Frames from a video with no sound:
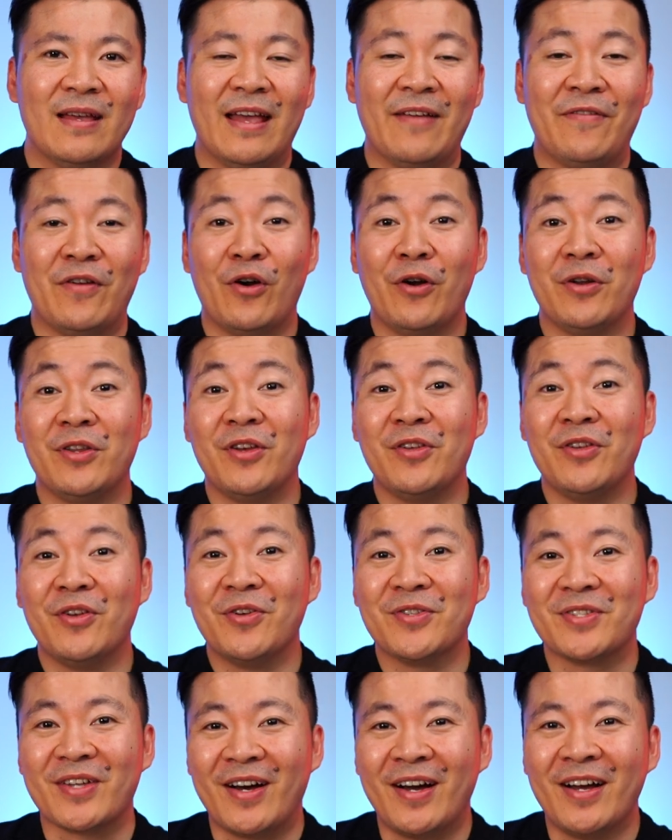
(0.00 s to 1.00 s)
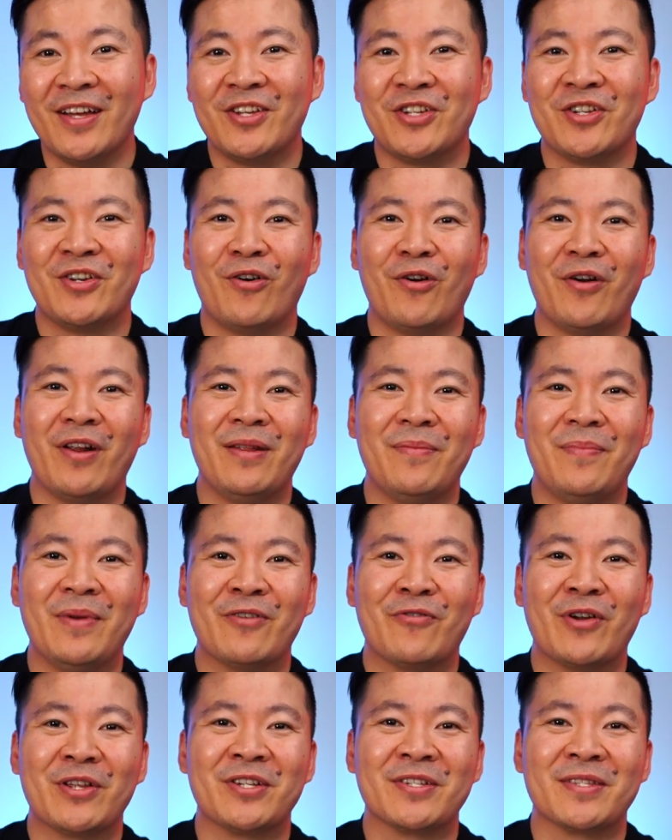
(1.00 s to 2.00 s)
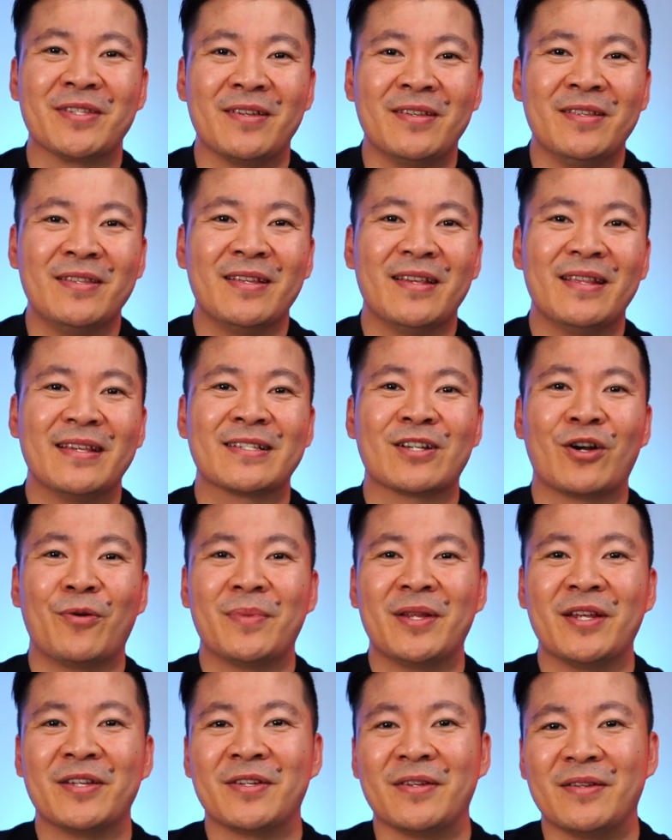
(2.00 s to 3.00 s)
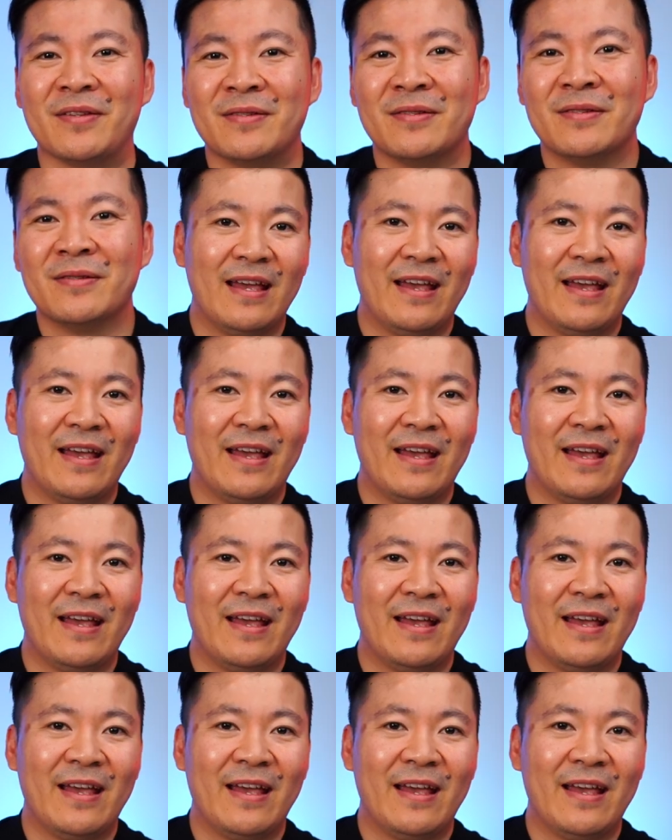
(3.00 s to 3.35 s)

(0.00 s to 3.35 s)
If you're a new user, you should already be registered to this competition.